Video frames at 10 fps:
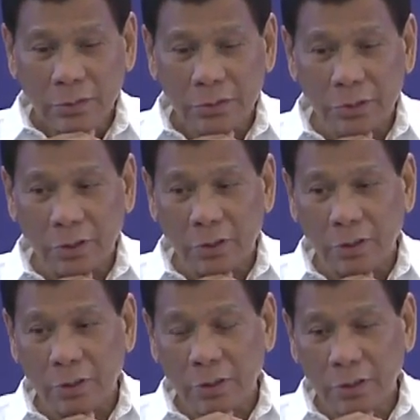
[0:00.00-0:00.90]

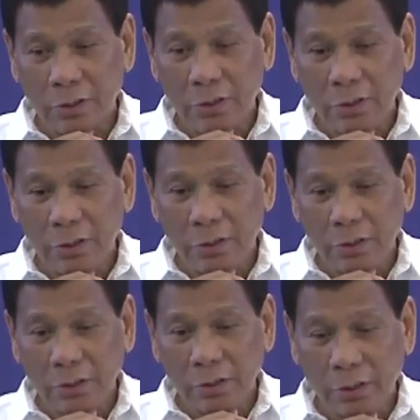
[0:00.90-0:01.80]
So,
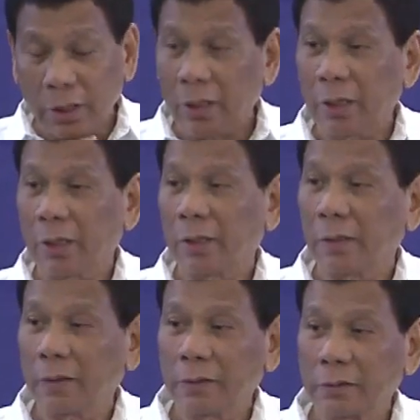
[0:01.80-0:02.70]
yan
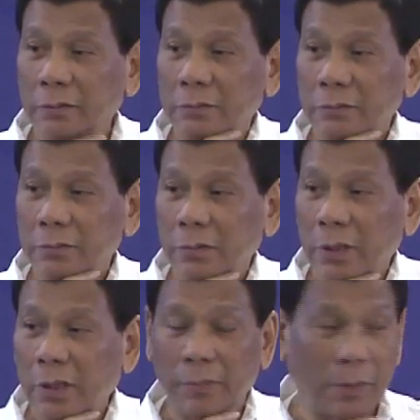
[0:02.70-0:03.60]

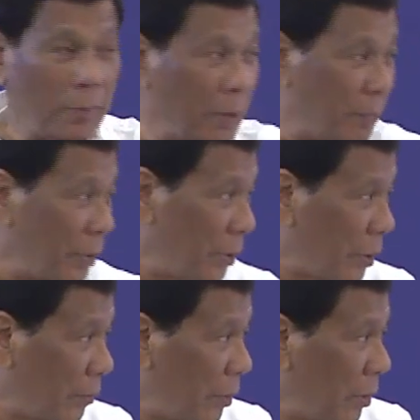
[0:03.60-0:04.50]
I'm happy that
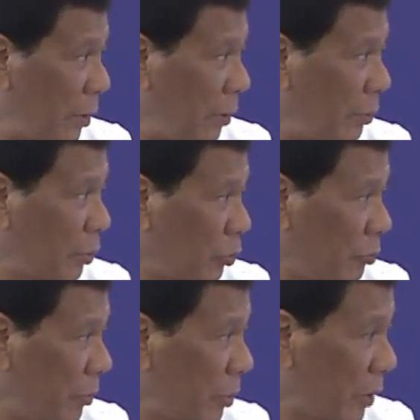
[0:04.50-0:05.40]
I know it took
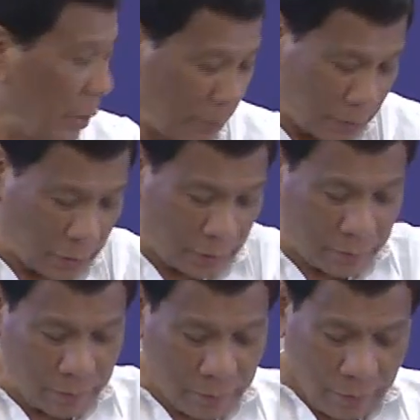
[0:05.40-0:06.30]
time.
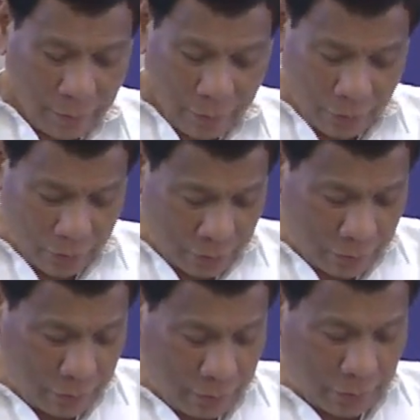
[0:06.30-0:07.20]
You know,
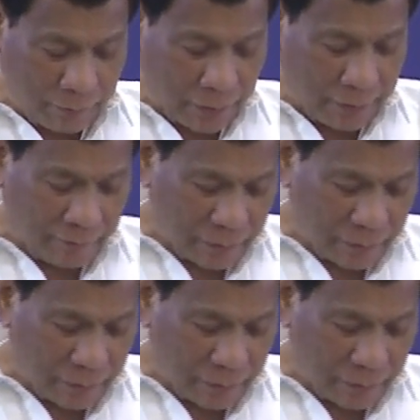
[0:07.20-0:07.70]
if I have